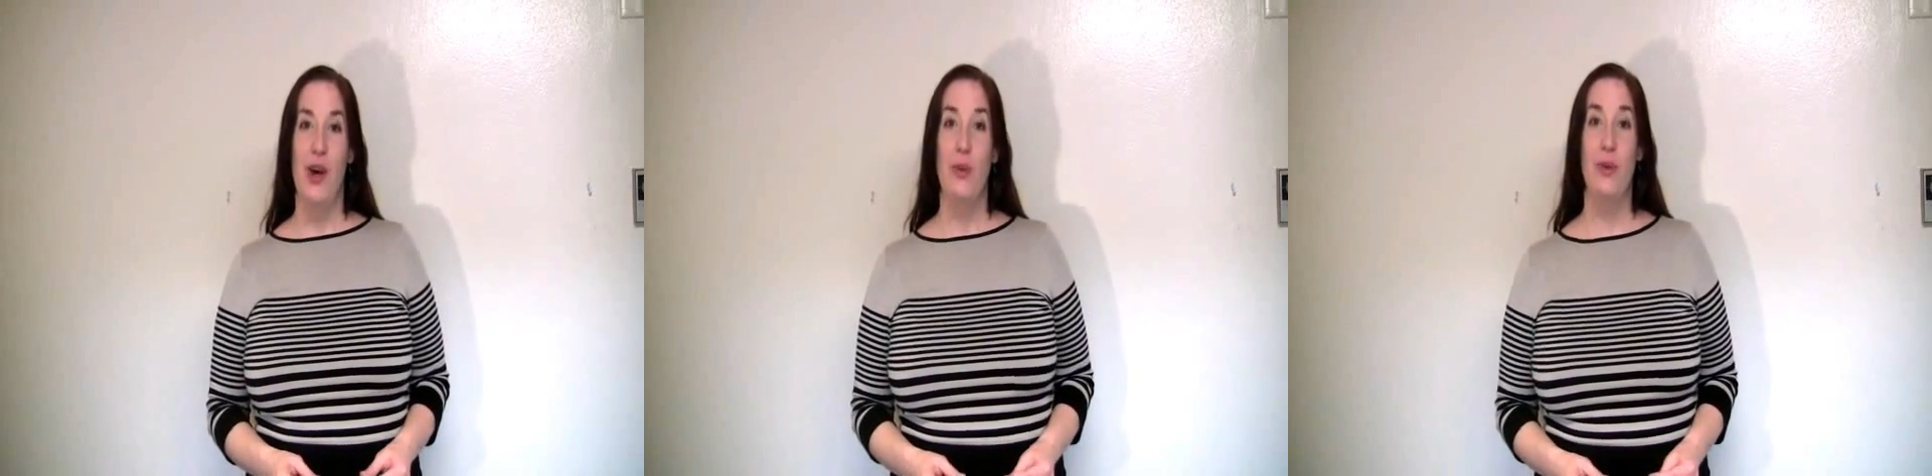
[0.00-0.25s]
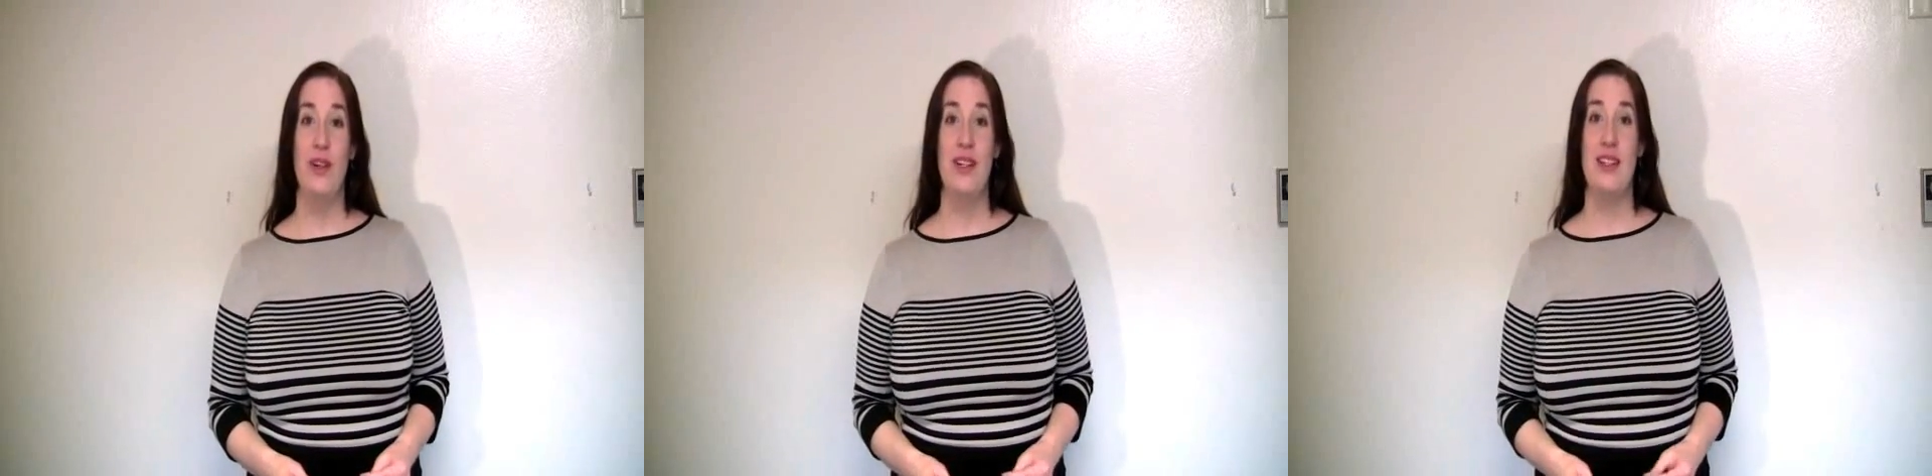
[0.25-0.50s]

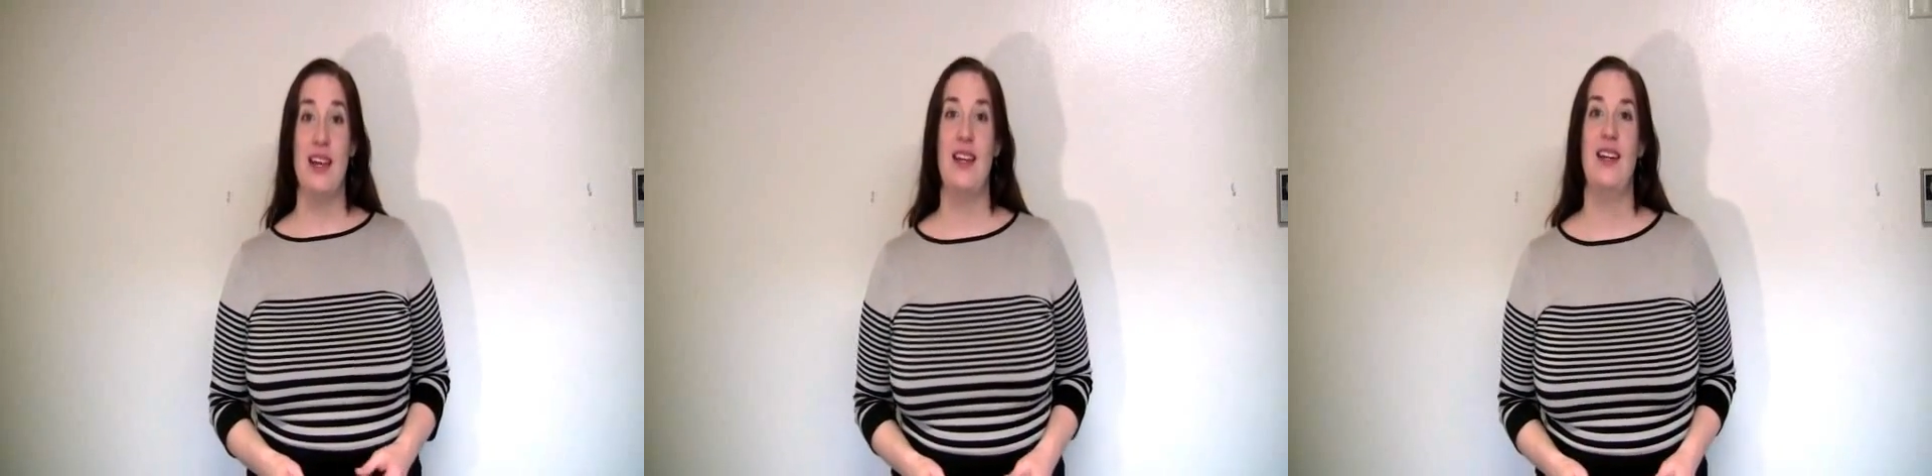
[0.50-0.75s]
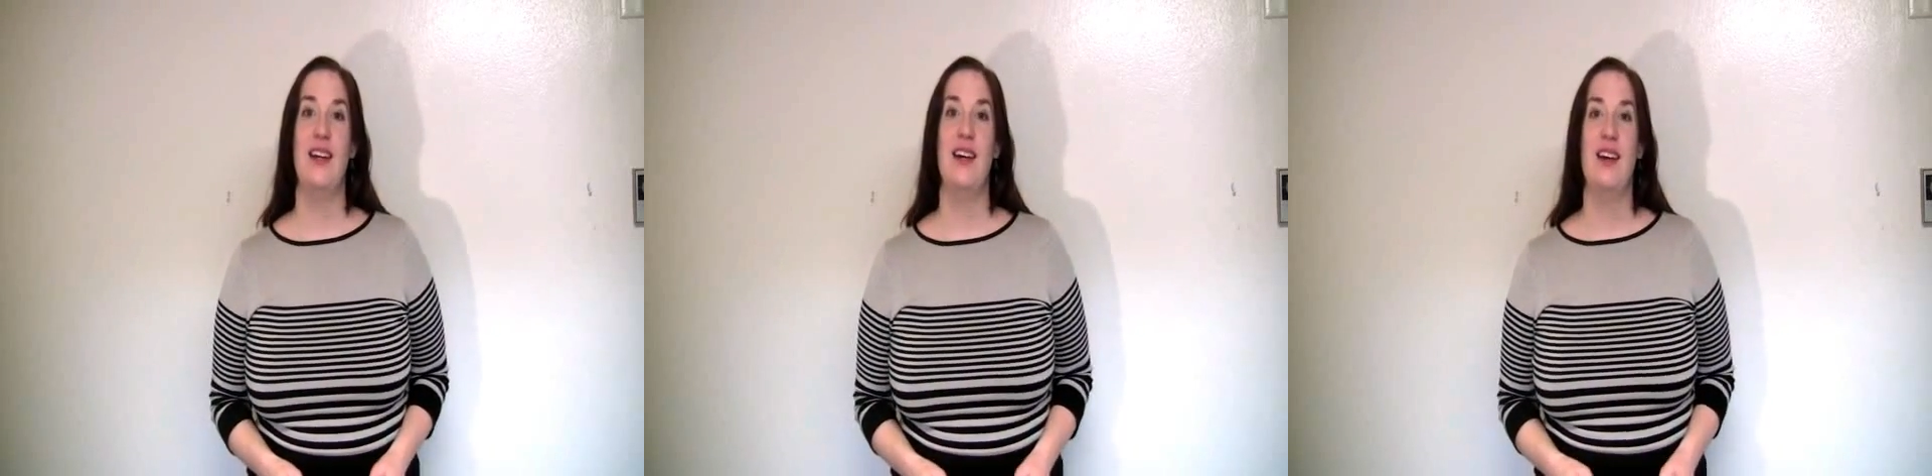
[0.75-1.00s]
We're
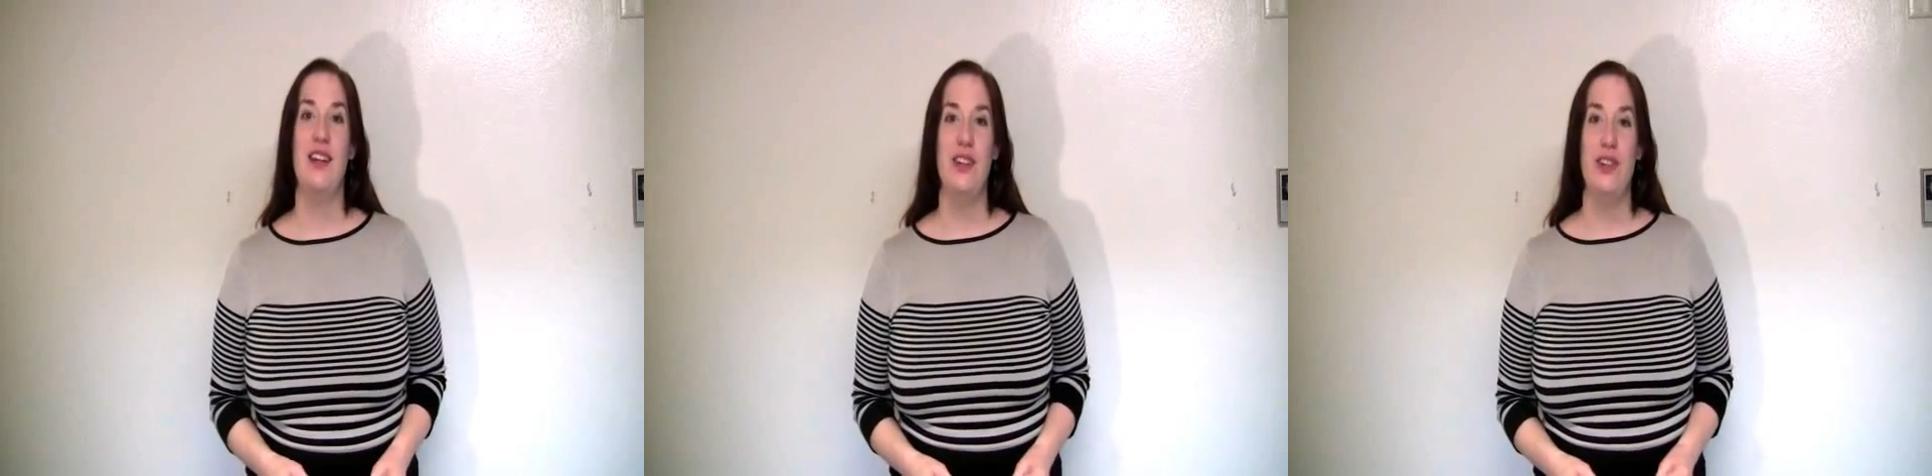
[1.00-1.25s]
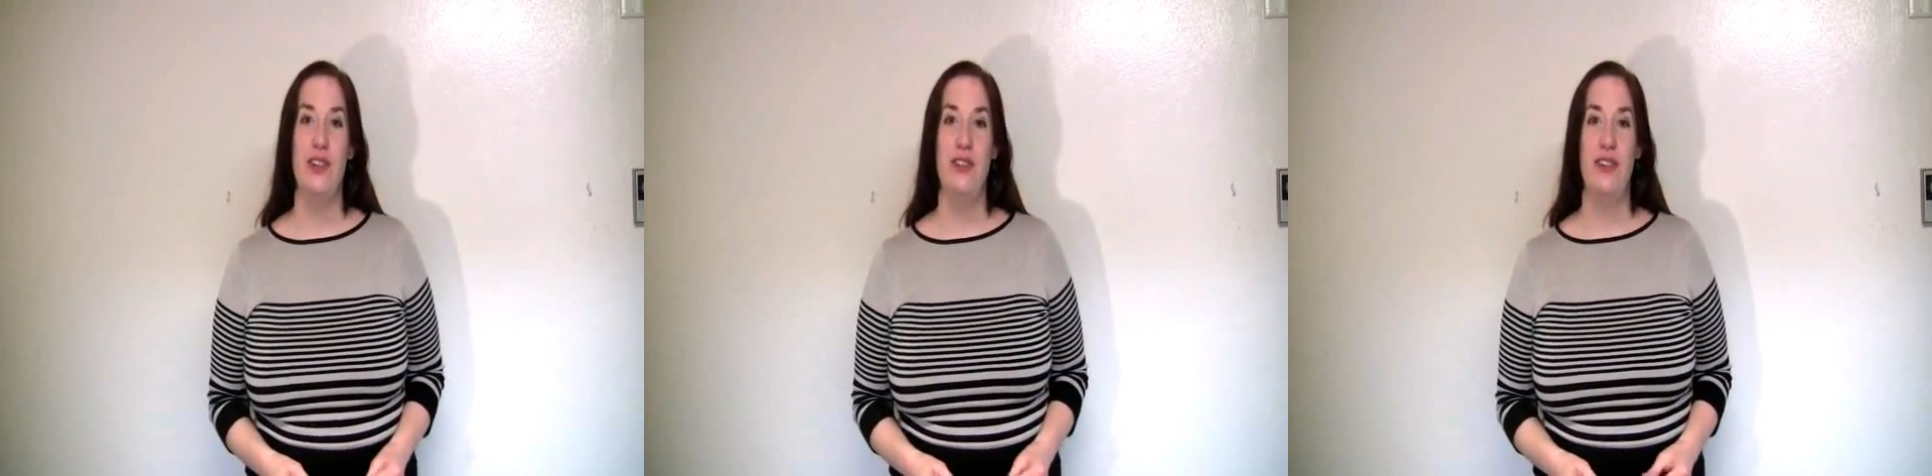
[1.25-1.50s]
designing a
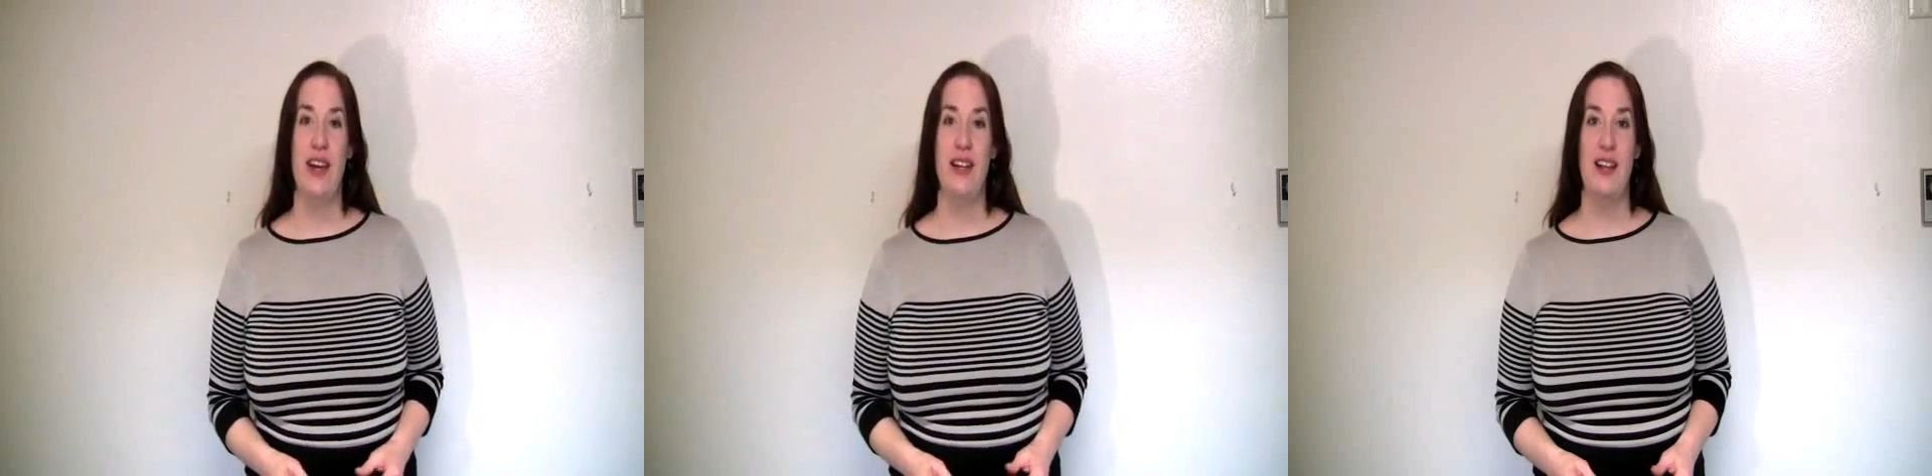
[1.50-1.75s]
unified